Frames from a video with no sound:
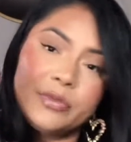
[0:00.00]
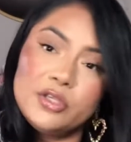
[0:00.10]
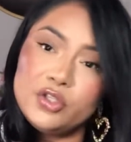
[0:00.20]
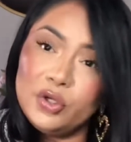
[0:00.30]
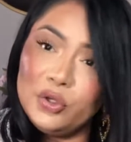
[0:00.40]

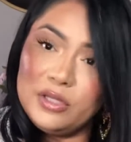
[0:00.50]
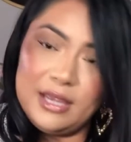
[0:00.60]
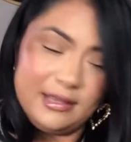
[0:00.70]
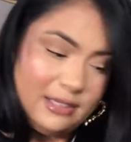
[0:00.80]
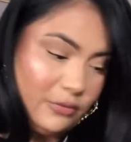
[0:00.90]
So
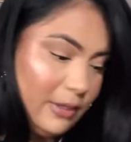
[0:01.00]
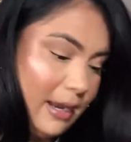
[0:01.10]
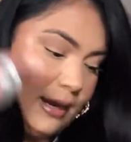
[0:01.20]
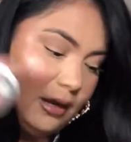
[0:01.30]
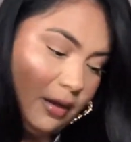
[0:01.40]
yeah, this one
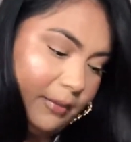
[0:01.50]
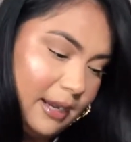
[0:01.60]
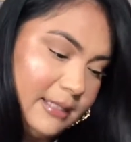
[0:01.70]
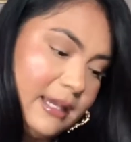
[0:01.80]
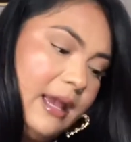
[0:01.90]
I love, guys,